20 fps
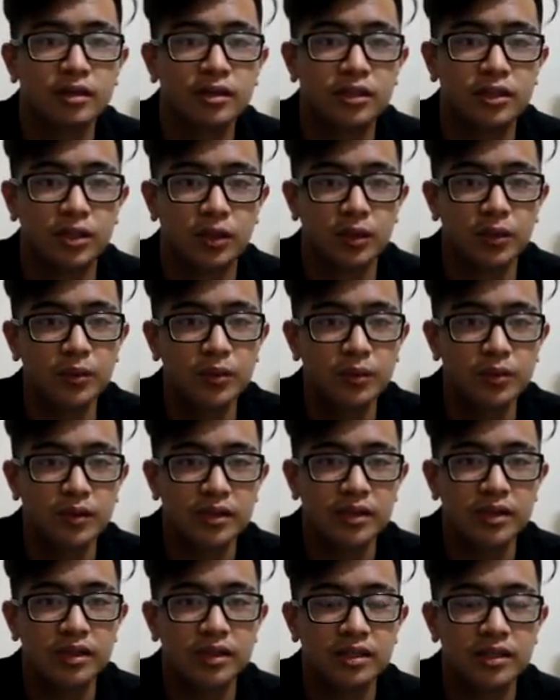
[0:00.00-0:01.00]
So,
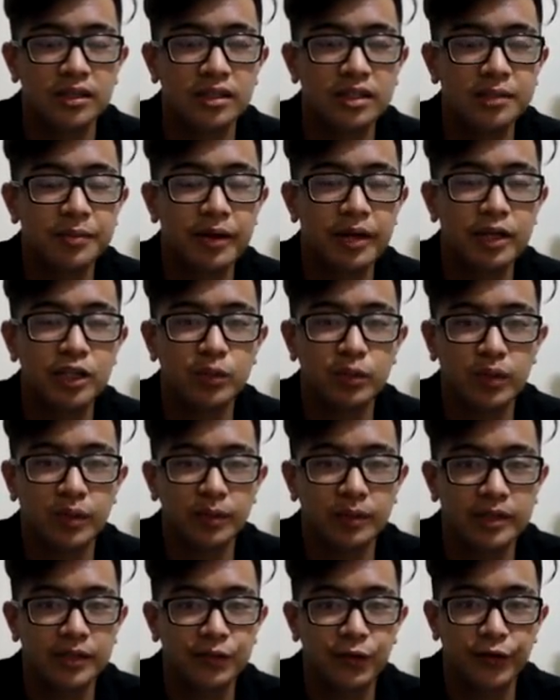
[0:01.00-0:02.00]
60 minus
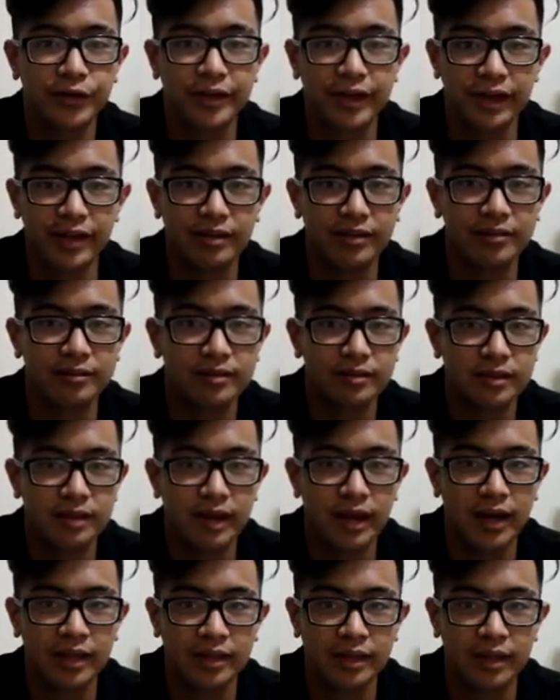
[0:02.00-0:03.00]
12 is 48,
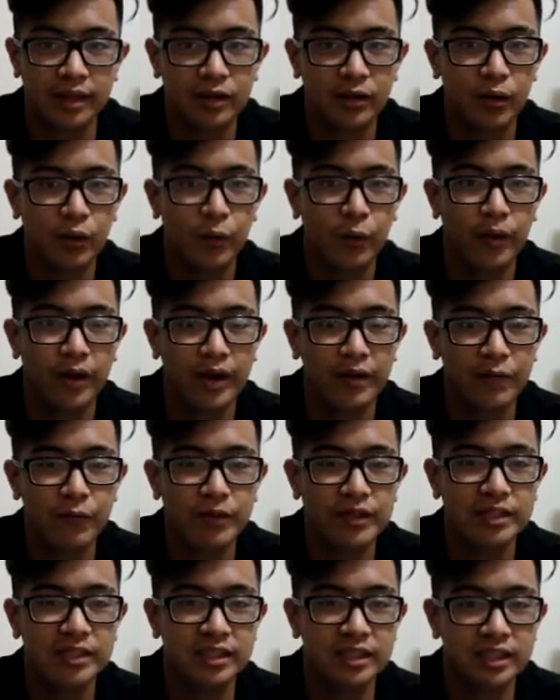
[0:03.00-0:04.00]
and then we're left
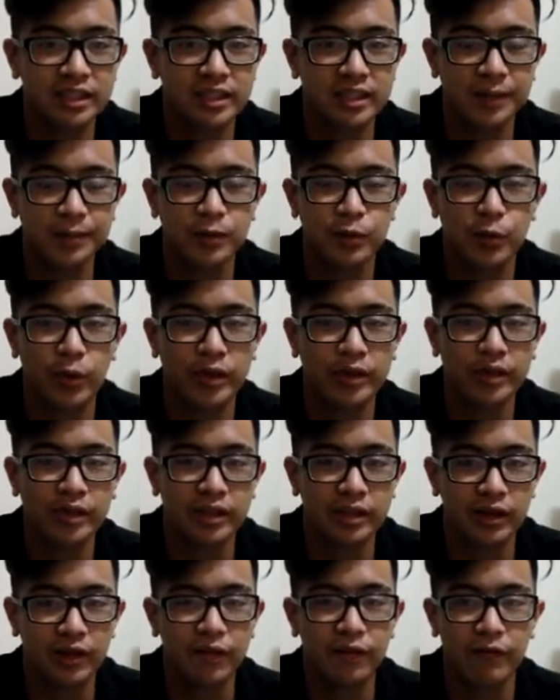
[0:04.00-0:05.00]
with 6 times the
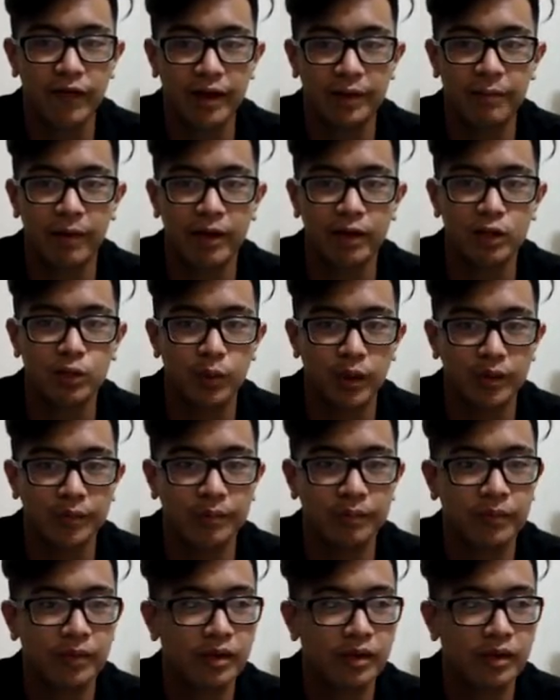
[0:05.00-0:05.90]
quantity of n minus 1.